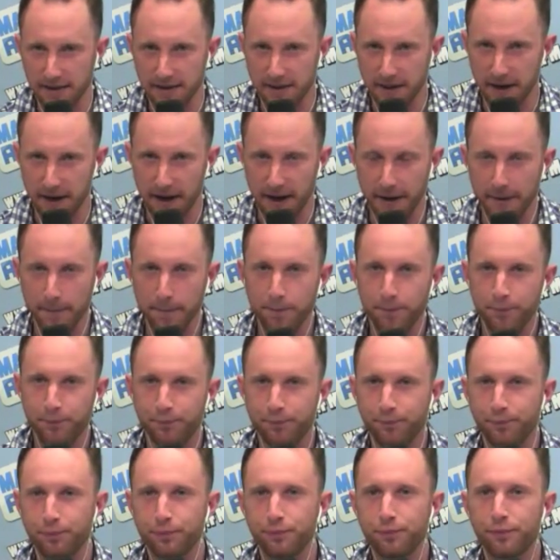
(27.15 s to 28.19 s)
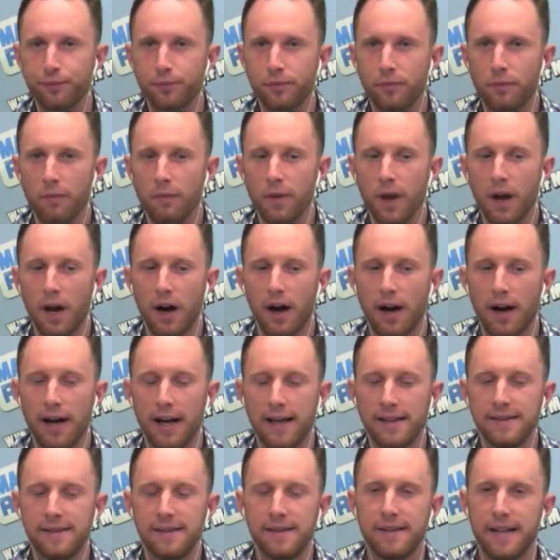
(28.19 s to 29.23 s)
today uh,
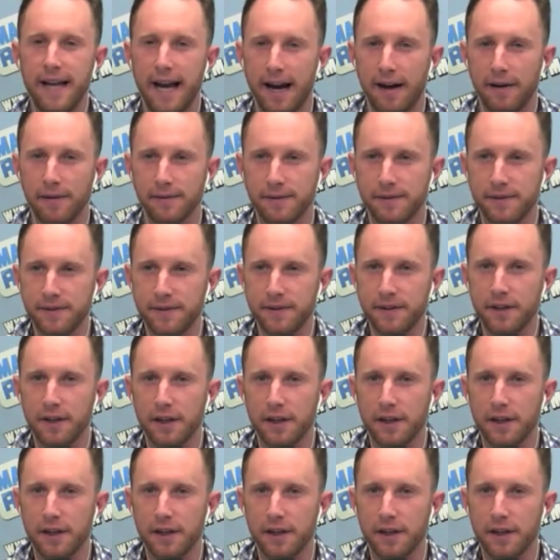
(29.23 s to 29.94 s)
has announced